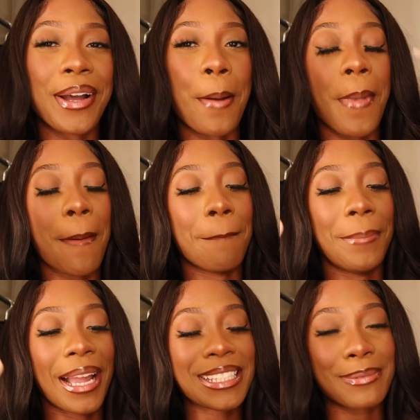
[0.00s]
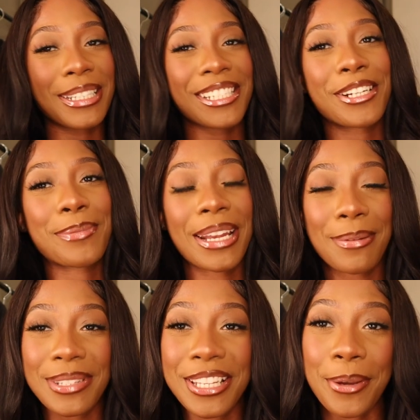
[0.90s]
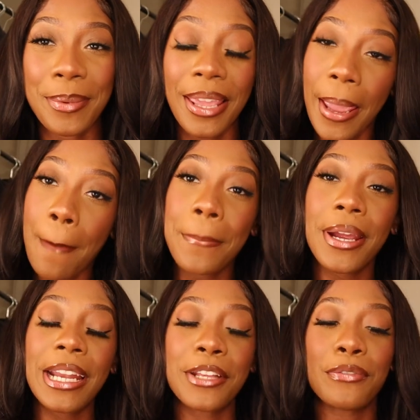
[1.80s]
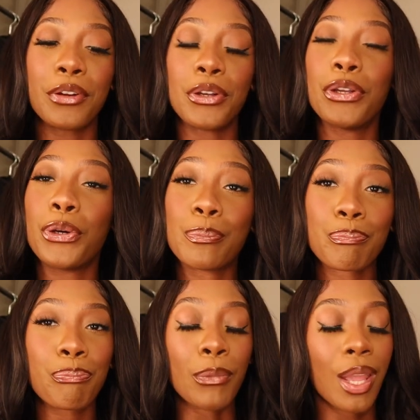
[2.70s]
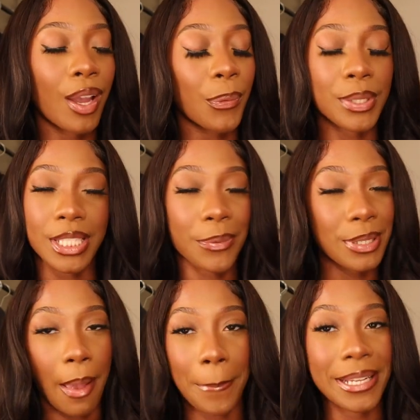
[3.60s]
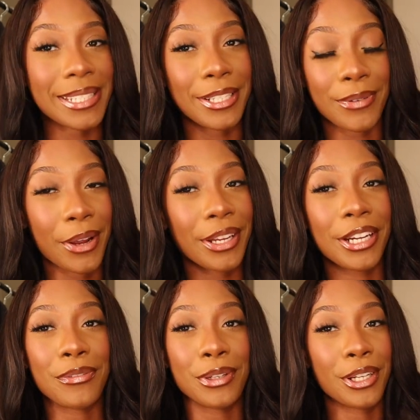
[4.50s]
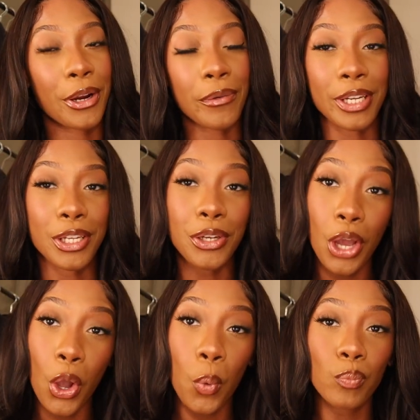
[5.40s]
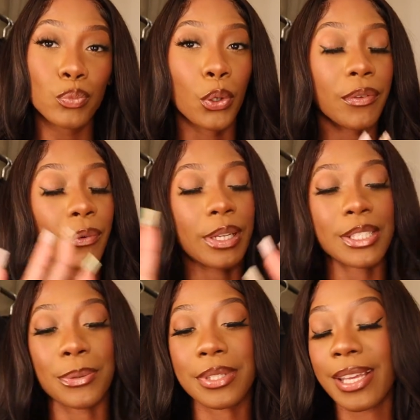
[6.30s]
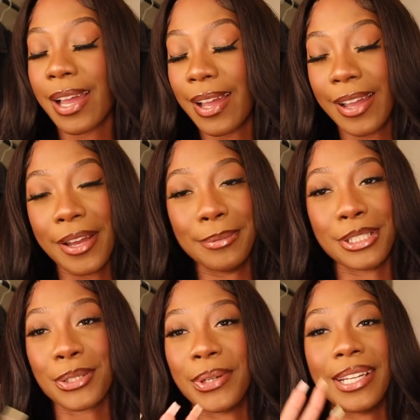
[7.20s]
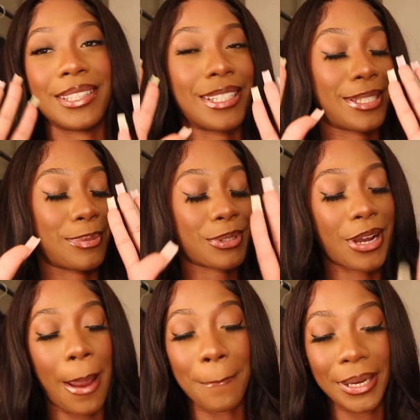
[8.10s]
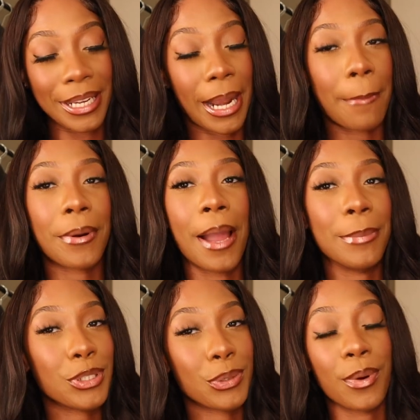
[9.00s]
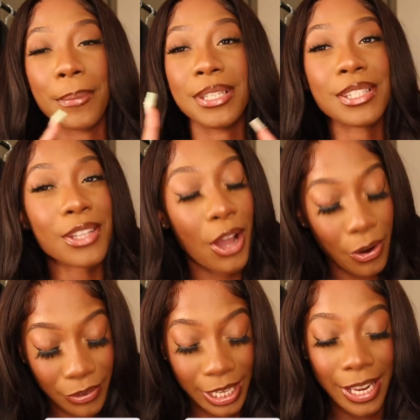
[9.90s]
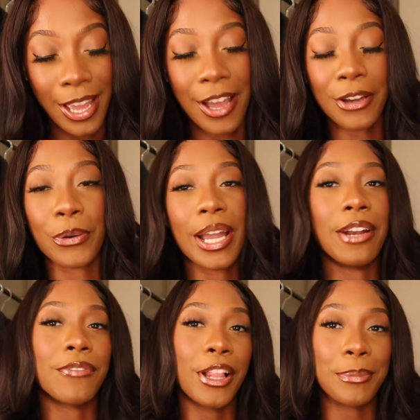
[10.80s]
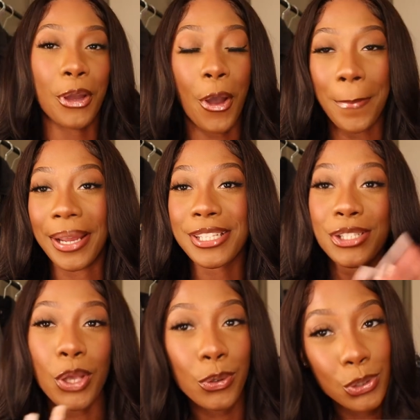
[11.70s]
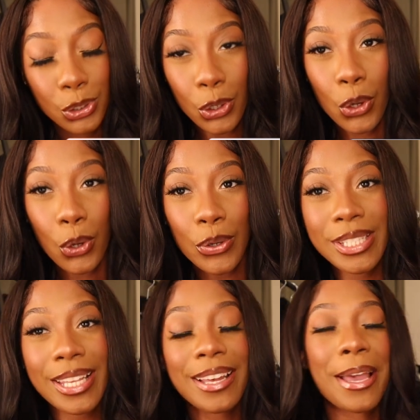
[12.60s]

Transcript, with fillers: welcome back to my channel. My name is Naomi Amber, and if you're new, what's good, what's poppin', it's lit around here. If you didn't already know, don't even waste no time. Just go ahead and hit that subscribe button. I promise you won't be sorry. Go ahead and follow me on all my socials